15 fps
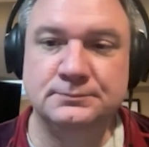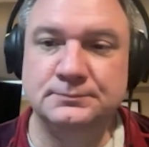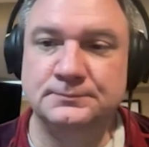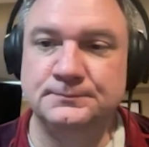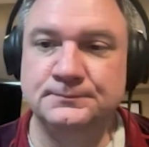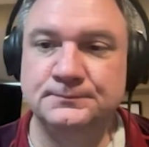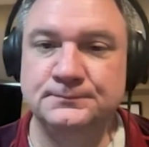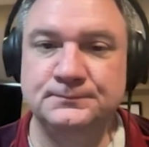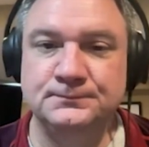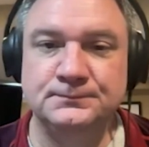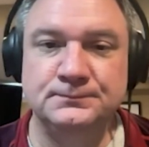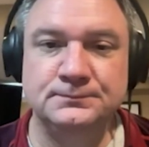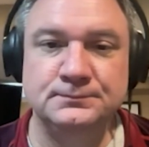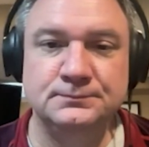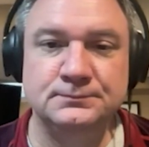
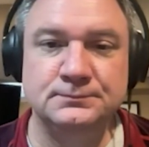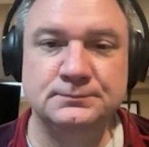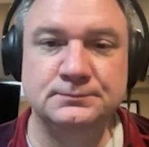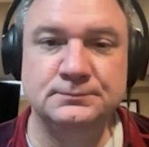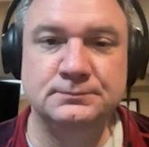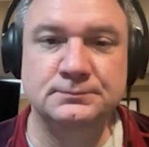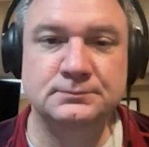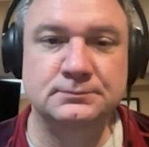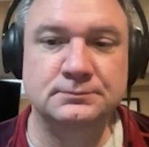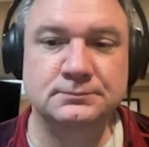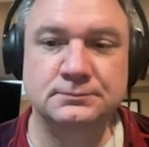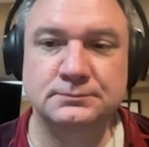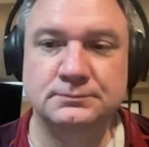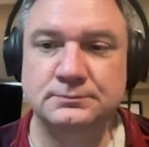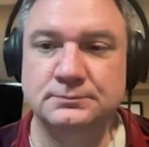
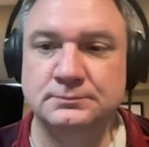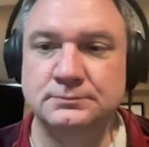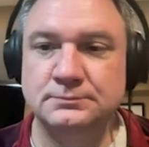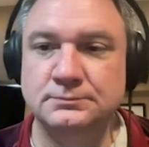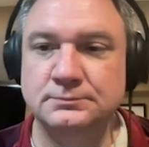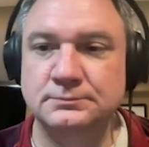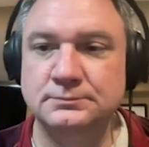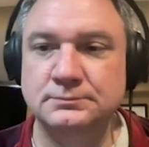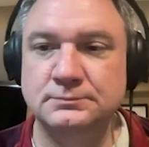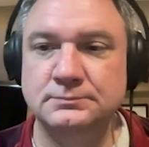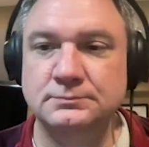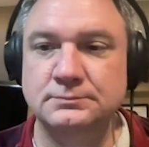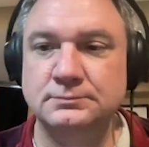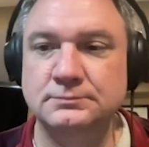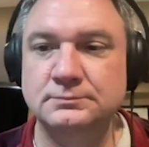
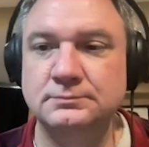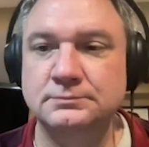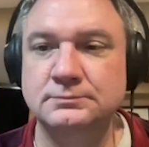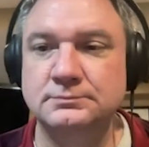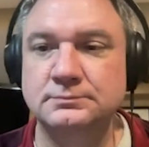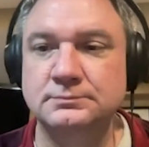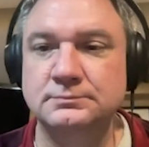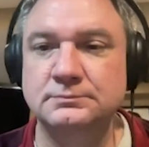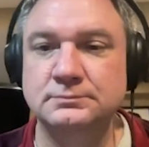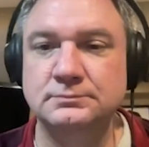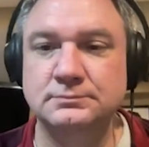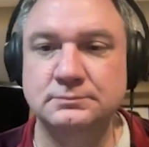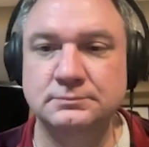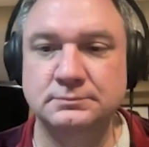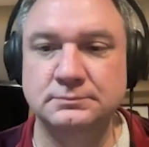
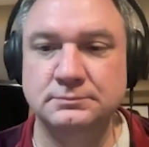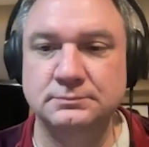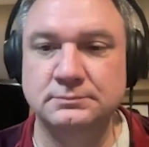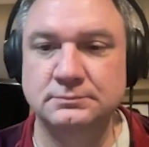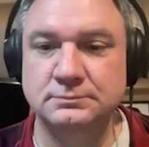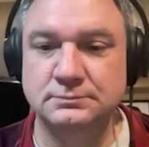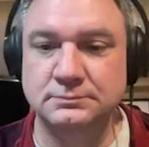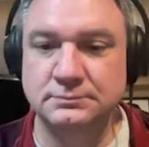[no speech]